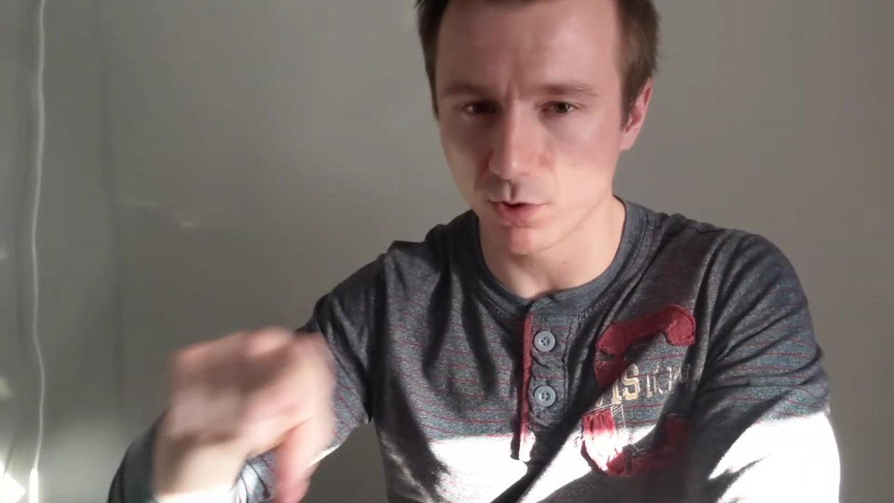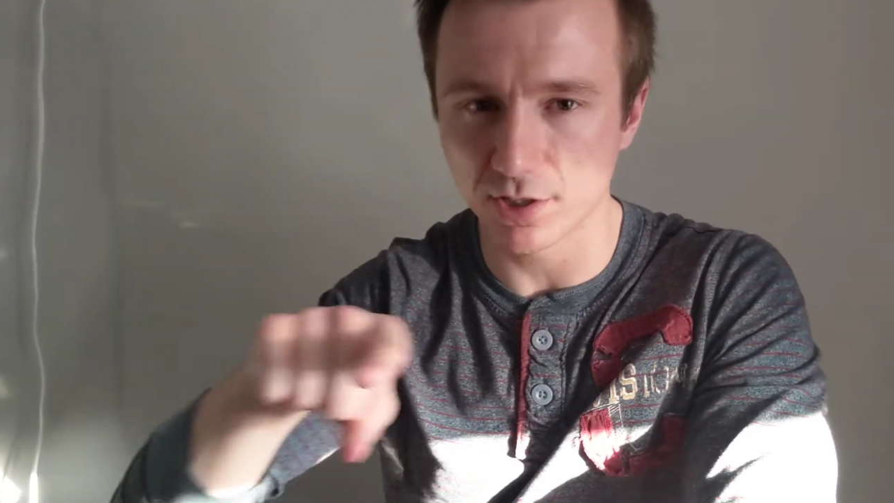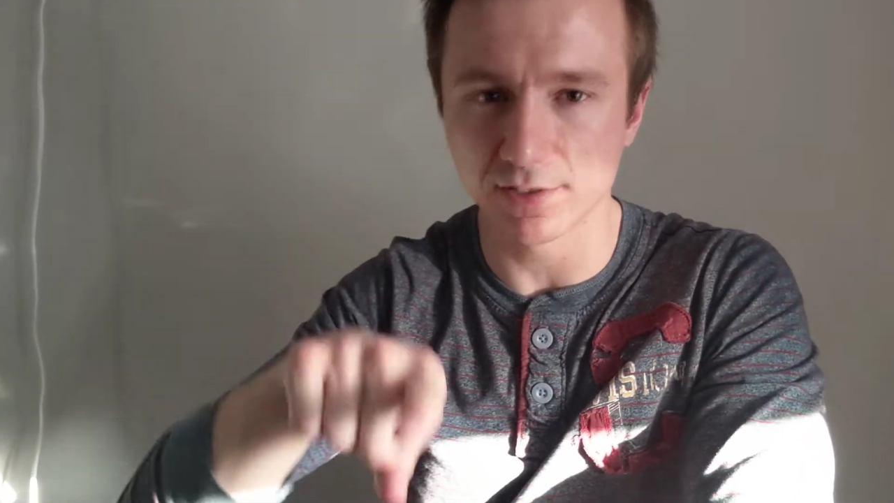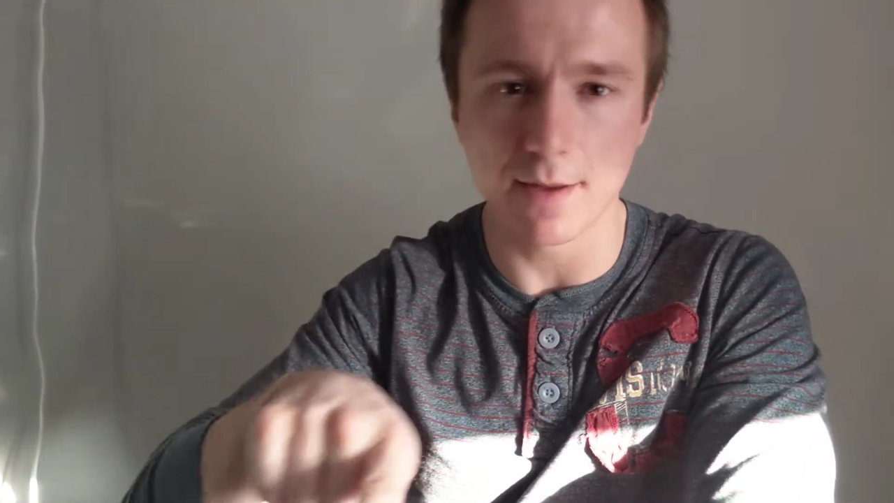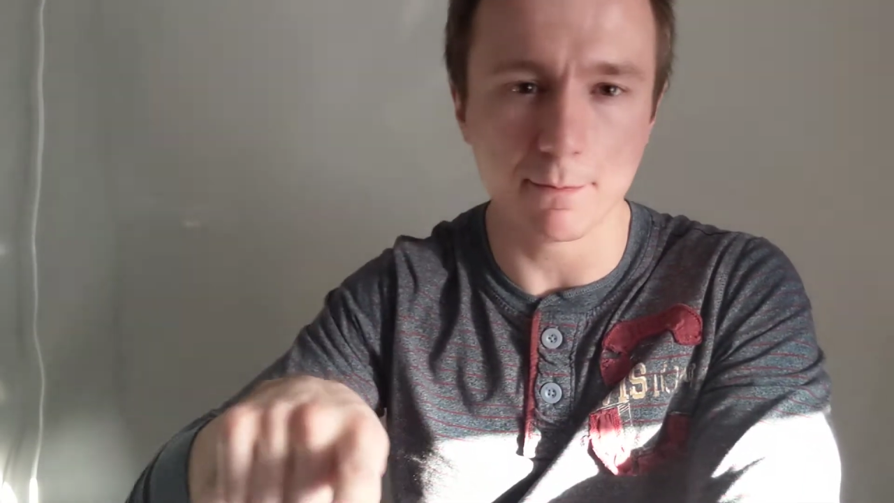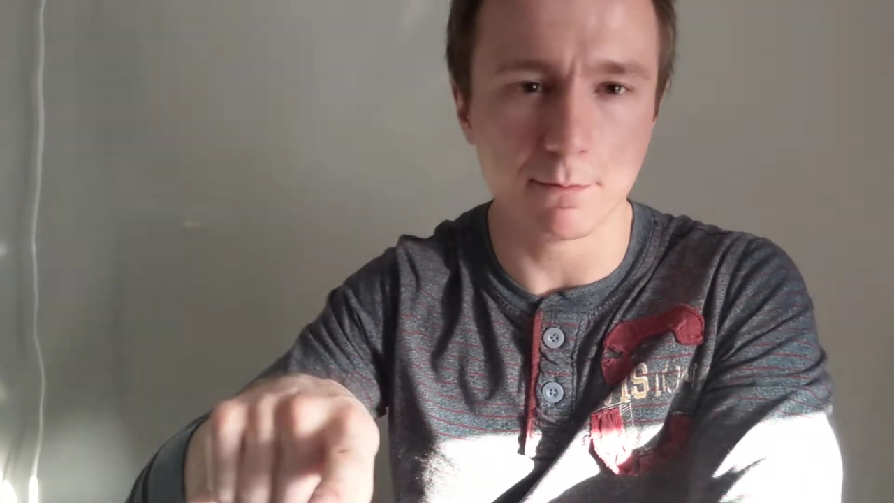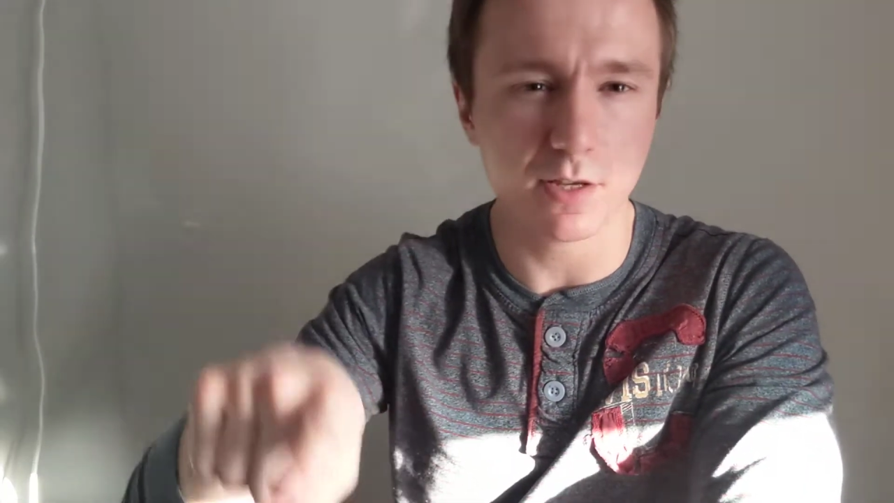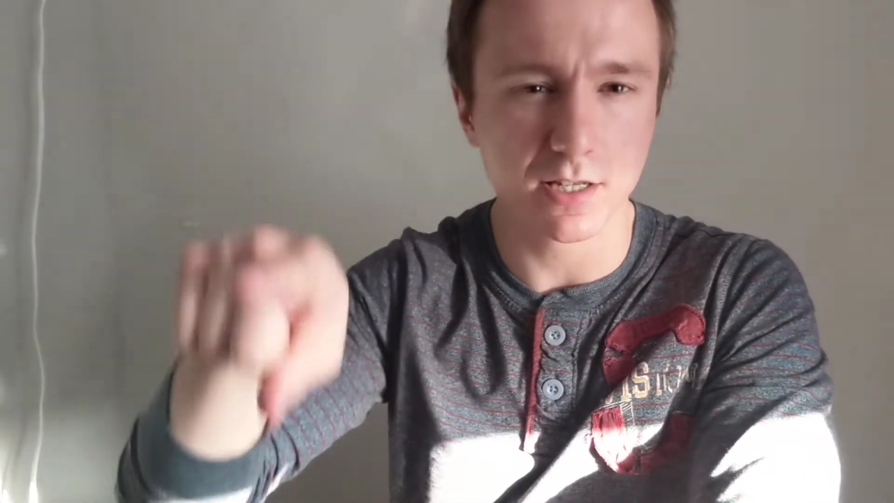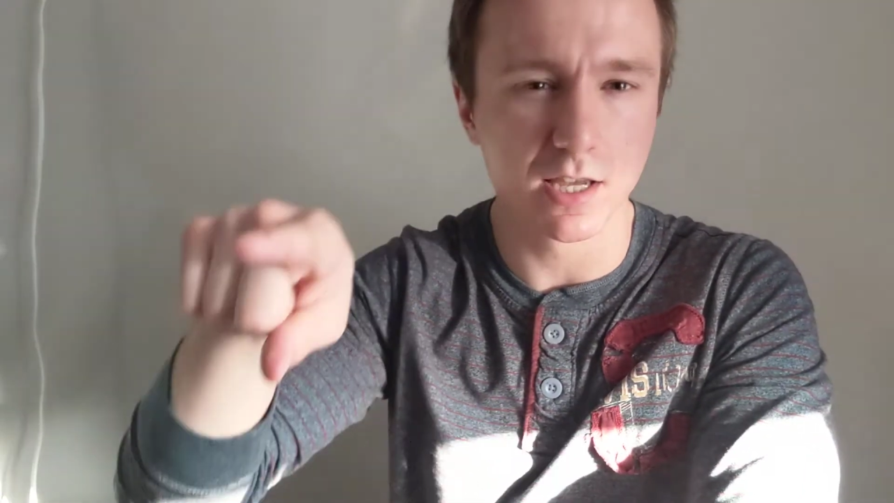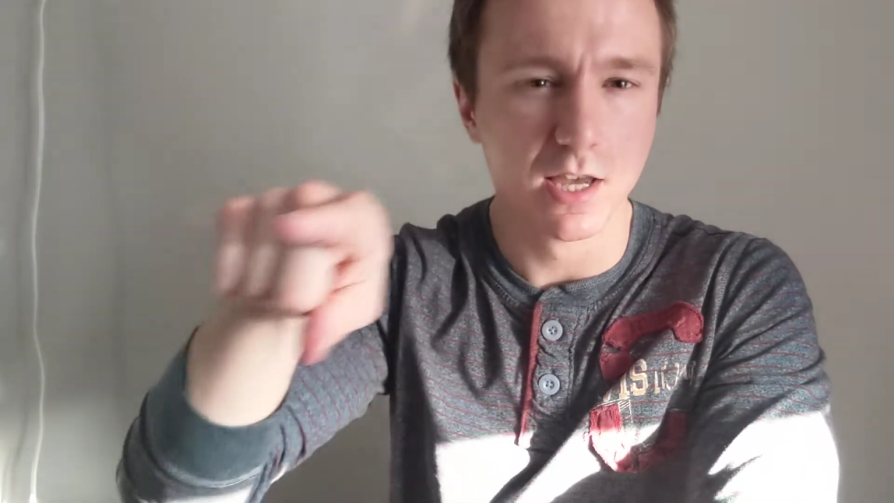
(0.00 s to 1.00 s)
which is that
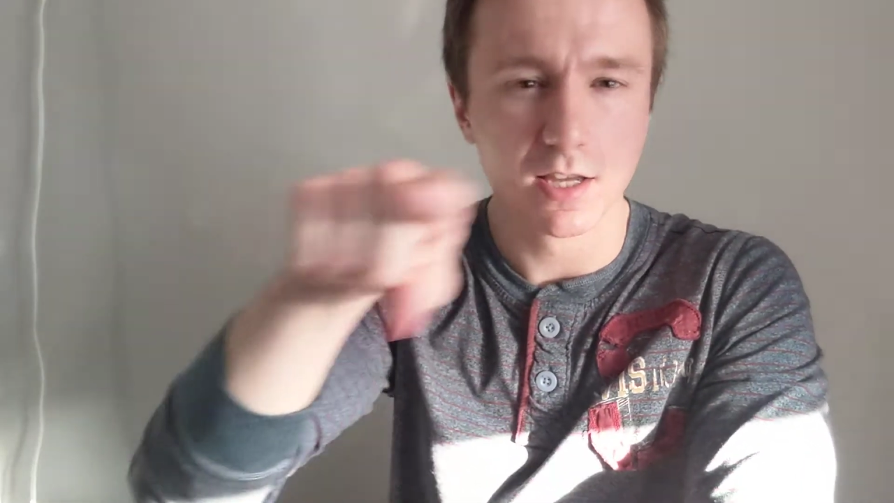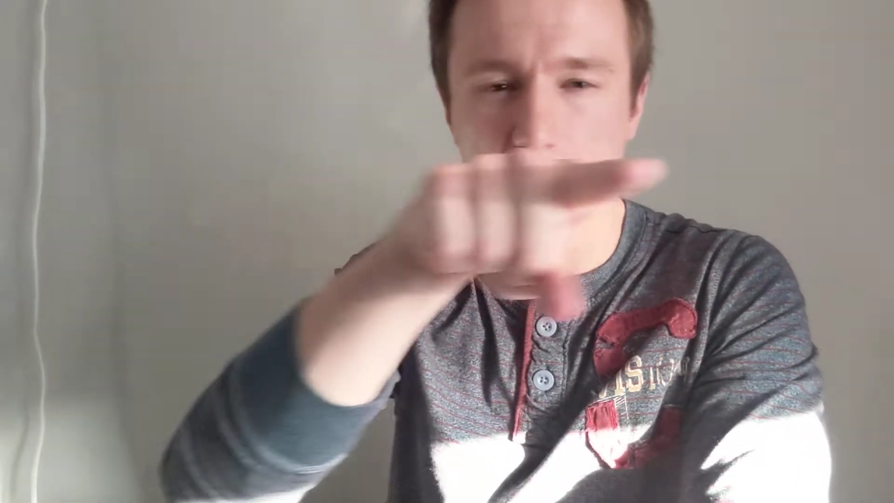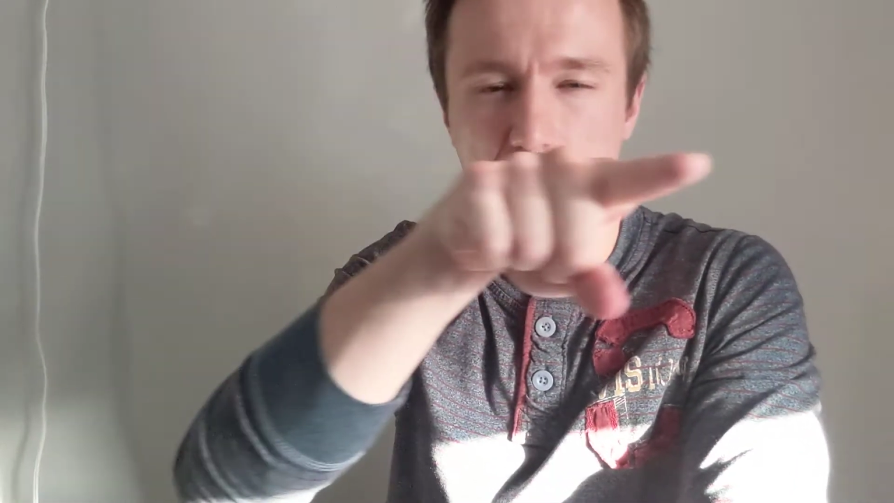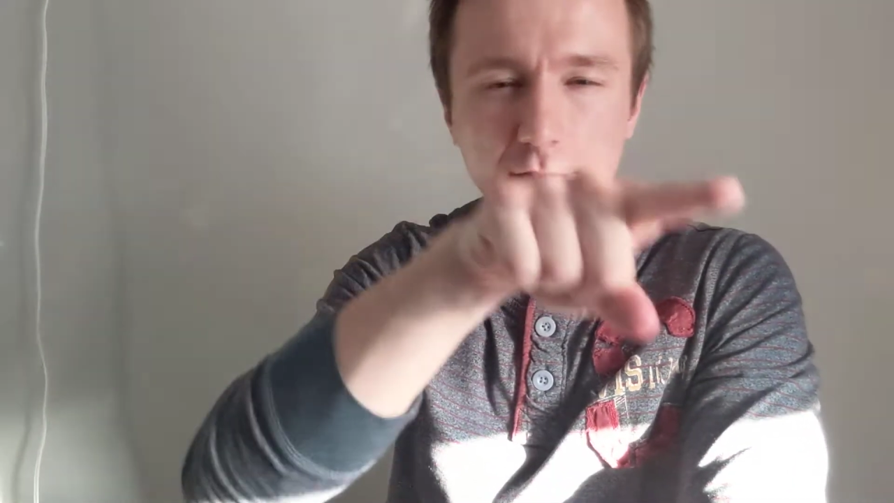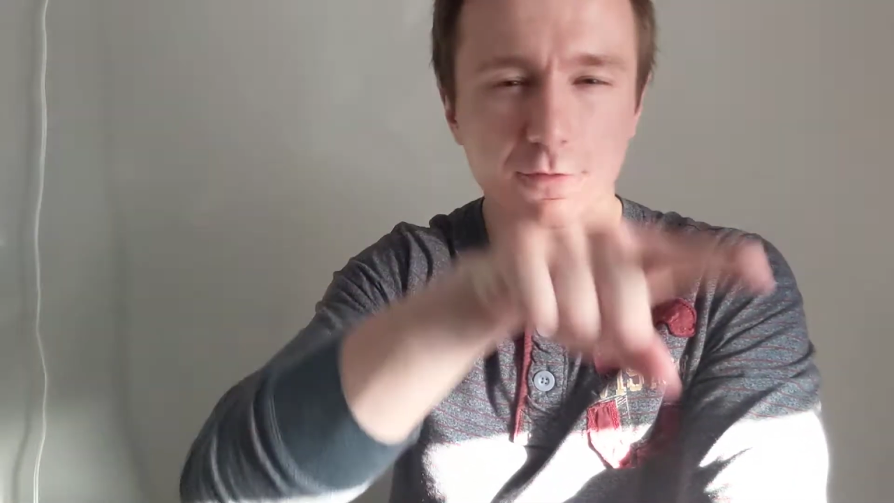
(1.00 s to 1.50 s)
big kind